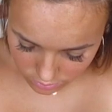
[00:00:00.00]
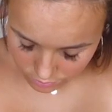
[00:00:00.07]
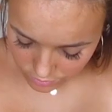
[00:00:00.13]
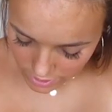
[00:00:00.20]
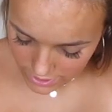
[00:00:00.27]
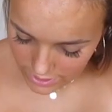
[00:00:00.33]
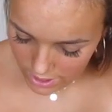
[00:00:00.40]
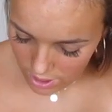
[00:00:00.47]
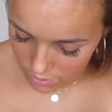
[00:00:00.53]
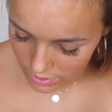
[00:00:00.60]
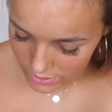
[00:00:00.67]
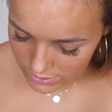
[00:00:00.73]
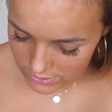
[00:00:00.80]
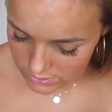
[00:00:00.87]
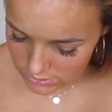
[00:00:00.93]
right now,
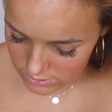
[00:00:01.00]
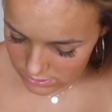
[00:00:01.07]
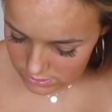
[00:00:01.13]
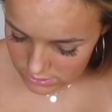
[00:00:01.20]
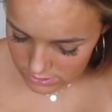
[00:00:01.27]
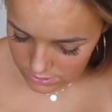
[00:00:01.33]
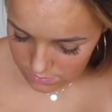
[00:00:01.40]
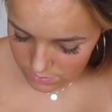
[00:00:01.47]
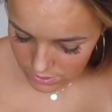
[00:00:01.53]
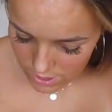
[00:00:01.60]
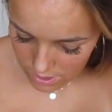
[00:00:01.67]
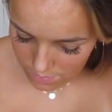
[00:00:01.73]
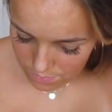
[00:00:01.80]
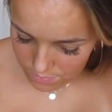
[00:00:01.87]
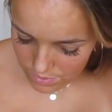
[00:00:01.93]
like,
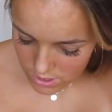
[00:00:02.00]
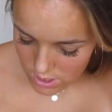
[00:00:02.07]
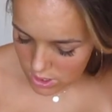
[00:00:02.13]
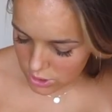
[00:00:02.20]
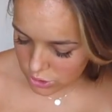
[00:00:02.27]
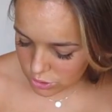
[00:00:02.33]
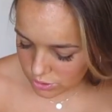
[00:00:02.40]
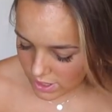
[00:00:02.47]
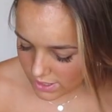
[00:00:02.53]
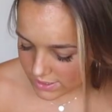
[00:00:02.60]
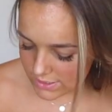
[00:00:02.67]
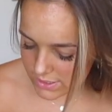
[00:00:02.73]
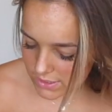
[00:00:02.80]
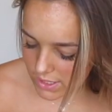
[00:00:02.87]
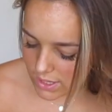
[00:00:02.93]
CPM,
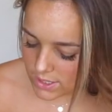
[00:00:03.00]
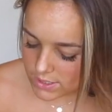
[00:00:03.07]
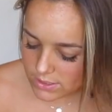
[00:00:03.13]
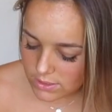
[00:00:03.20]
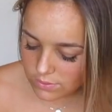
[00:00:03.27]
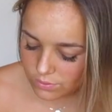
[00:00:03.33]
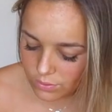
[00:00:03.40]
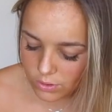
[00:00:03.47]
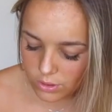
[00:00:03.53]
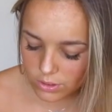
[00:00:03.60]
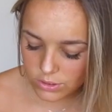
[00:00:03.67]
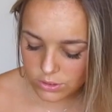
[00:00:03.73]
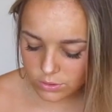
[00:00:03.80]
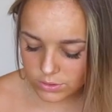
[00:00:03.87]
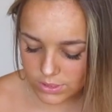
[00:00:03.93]
United States,
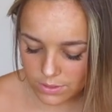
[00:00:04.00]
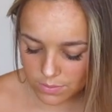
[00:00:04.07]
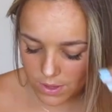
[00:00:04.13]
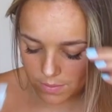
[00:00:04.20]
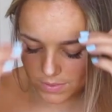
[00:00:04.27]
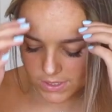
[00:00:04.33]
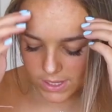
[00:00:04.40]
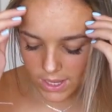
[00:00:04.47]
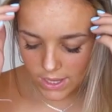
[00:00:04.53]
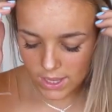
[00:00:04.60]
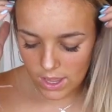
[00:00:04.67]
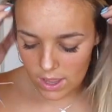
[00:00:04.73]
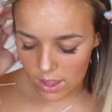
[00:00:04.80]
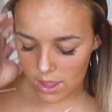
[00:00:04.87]
for, so CPM is like